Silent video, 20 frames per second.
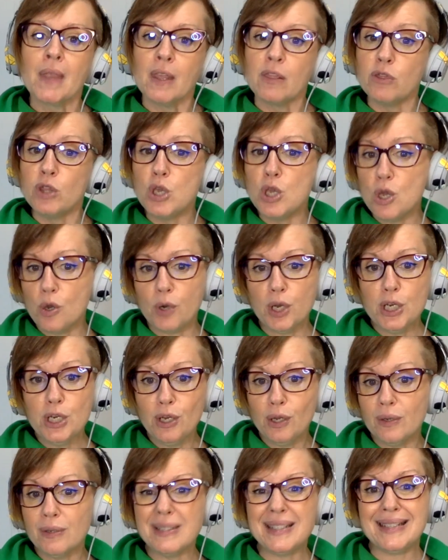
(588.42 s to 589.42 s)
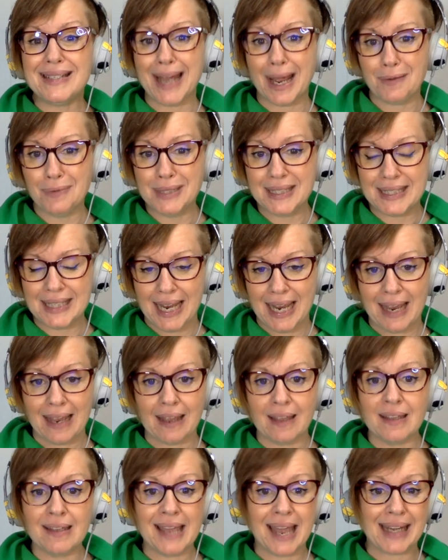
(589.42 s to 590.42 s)
You can use
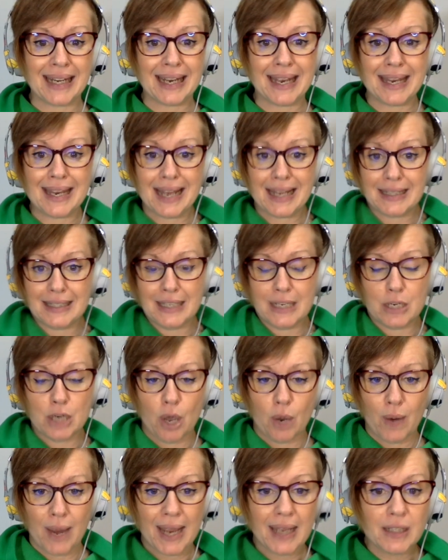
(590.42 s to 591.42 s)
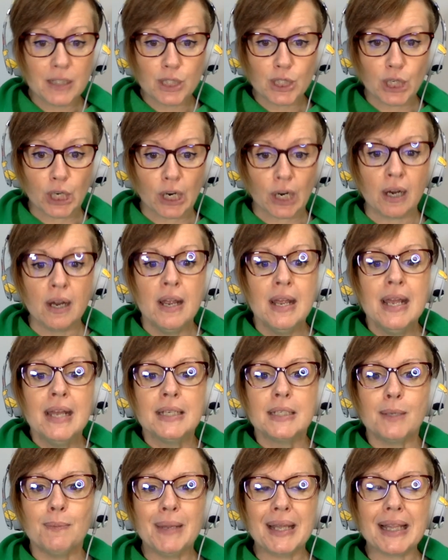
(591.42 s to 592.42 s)
dowsing, getting a yes and no answer,
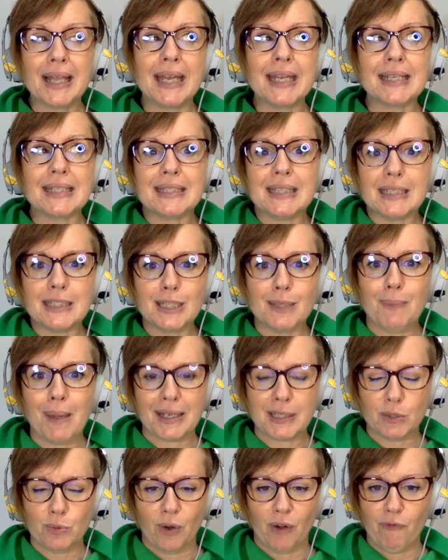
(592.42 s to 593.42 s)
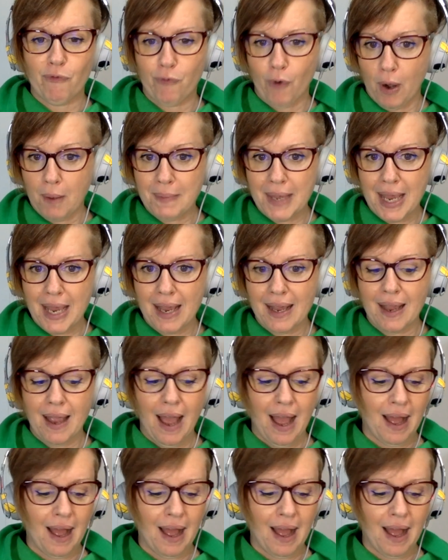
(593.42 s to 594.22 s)
to be like, is this the best one for me?